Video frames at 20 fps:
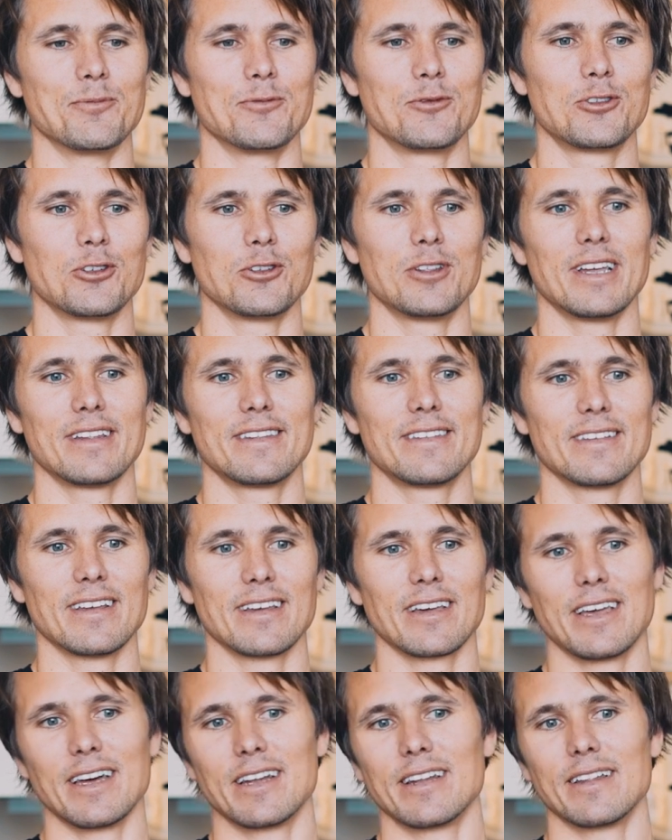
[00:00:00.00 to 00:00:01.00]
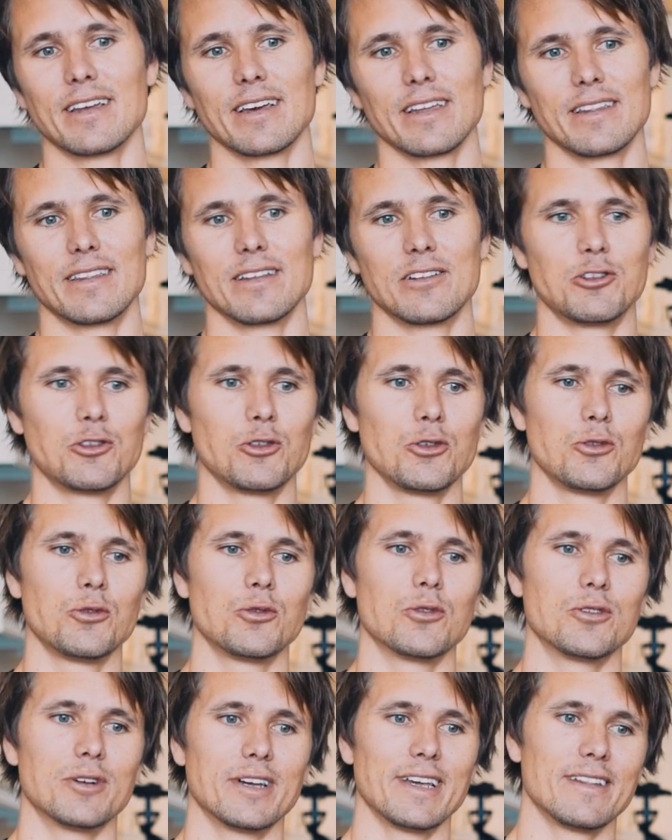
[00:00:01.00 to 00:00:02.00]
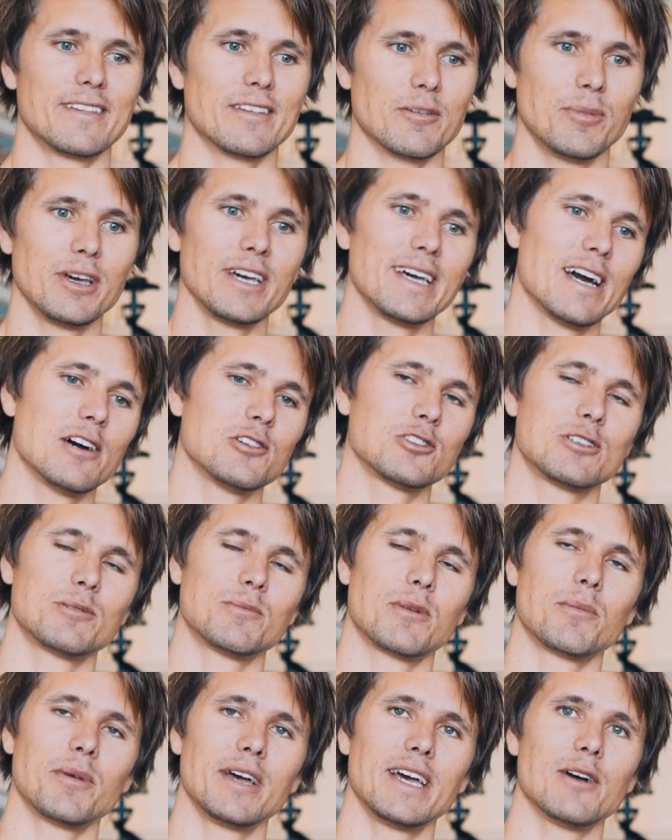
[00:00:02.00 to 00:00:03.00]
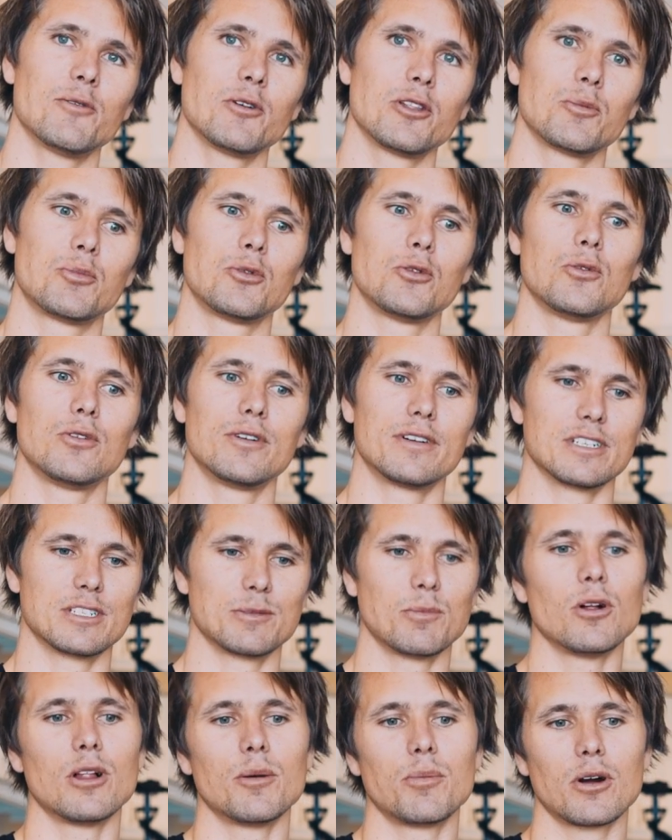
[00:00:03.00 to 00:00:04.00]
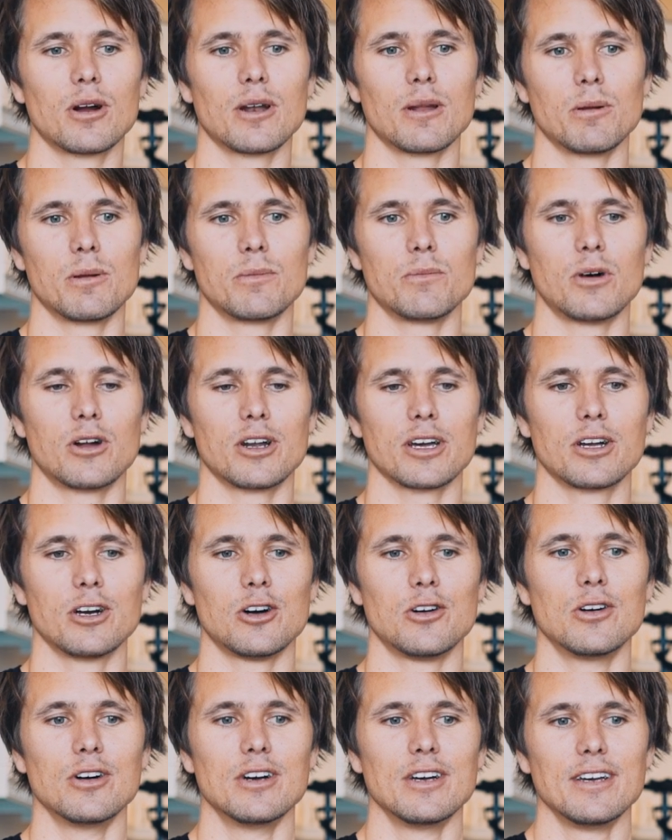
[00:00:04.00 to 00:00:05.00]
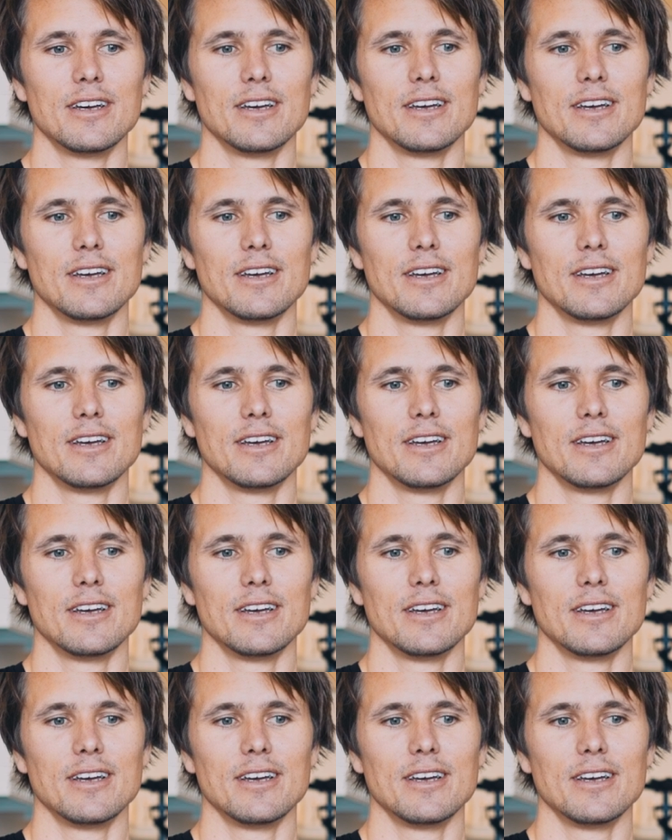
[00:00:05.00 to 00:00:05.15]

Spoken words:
So that's like kind of like the two. It's a big house in Marbella with a pool and a small apartment in Monaco.